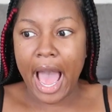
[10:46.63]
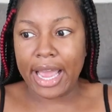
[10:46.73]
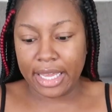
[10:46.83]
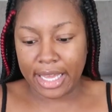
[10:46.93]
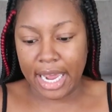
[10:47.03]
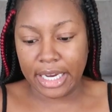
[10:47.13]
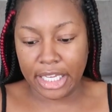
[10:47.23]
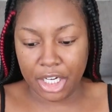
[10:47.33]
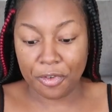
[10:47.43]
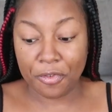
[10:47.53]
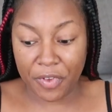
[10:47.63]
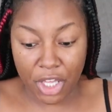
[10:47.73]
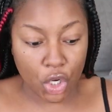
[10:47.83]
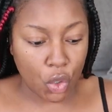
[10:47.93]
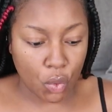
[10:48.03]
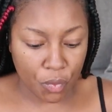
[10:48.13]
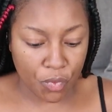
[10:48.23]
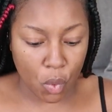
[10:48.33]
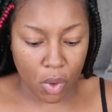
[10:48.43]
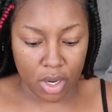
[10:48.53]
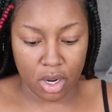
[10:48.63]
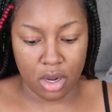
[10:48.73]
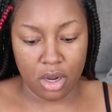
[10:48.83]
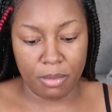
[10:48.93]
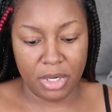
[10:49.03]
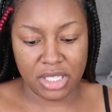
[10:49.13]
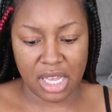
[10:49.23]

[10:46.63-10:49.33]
I can kind of get a feel for the